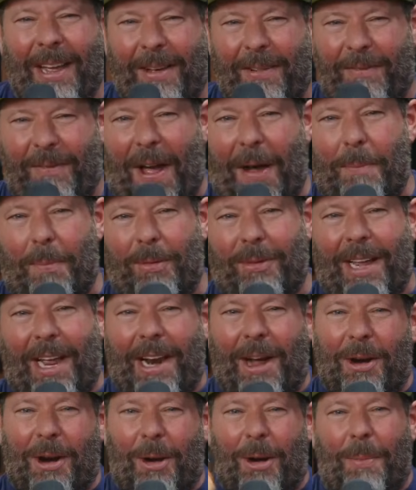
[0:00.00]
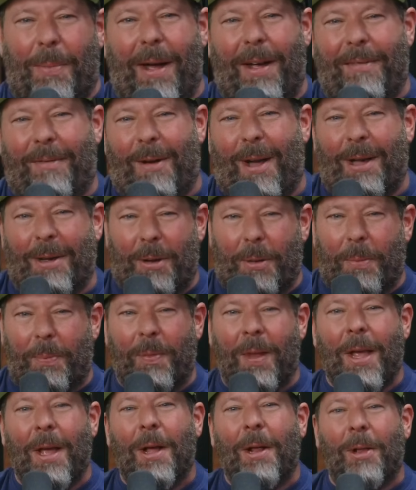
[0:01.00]
5% alcohol by volume.
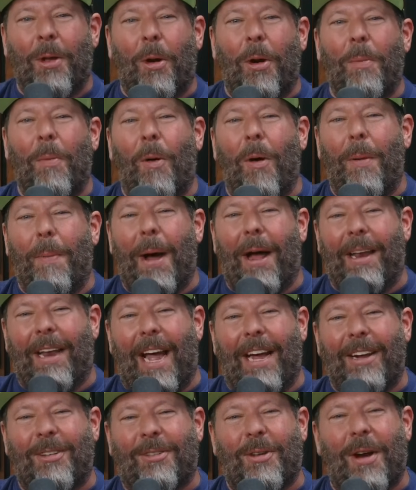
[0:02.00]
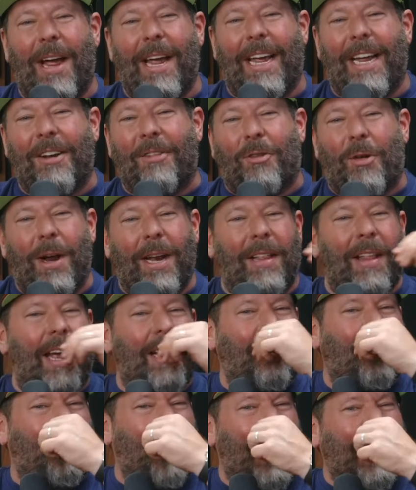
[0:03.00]
Learn more about Light Strike at
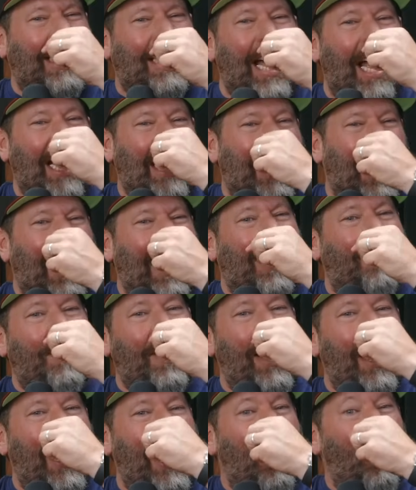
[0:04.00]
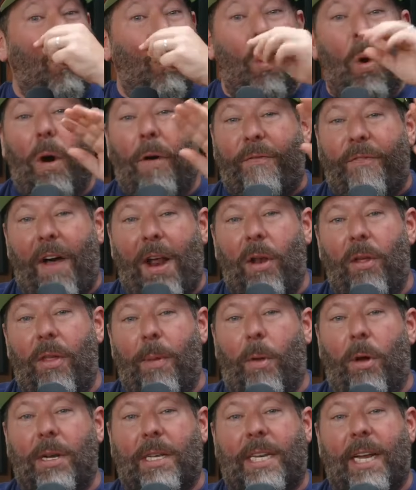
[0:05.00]
drinklightstrike.com or follow them
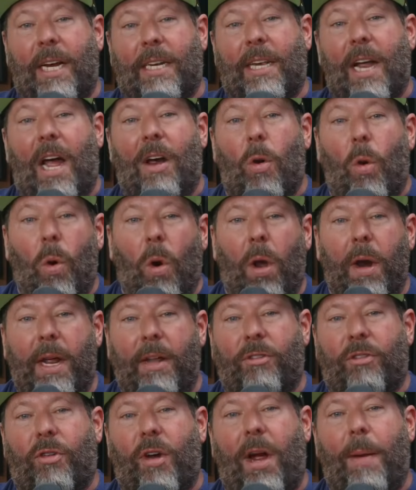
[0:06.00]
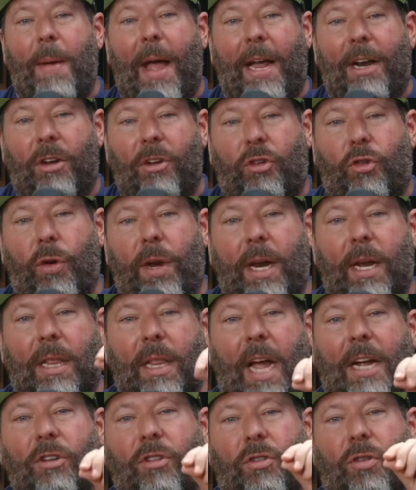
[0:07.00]
on TikTok or on Instagram at
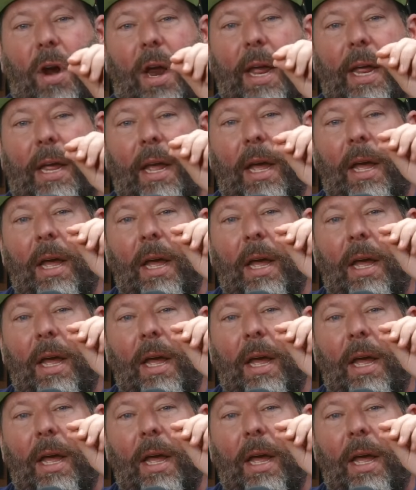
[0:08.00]
drinklightstrike,